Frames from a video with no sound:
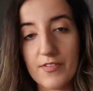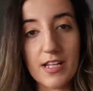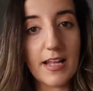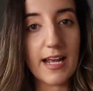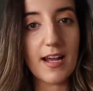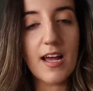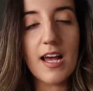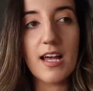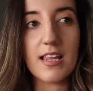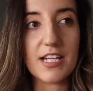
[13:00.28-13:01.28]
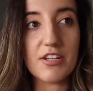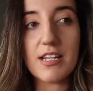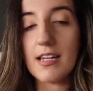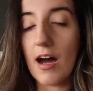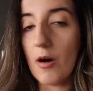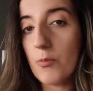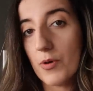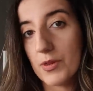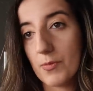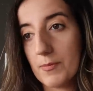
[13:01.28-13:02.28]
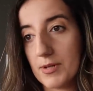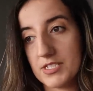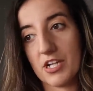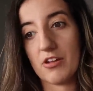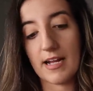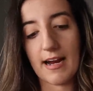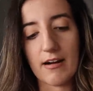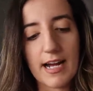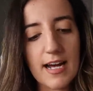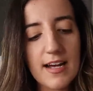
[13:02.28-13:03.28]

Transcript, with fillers: feeling like you need help with one particular area.